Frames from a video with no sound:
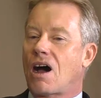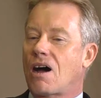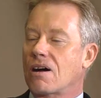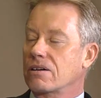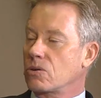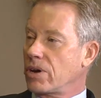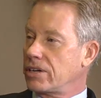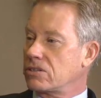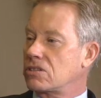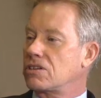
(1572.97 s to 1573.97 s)
our
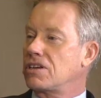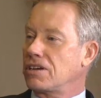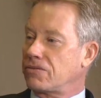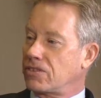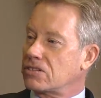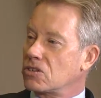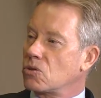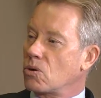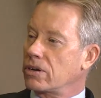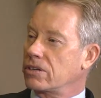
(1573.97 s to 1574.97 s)
greatest gift as an
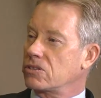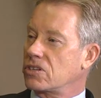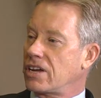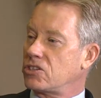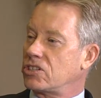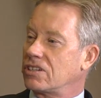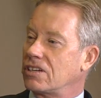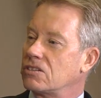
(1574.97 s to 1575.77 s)
organization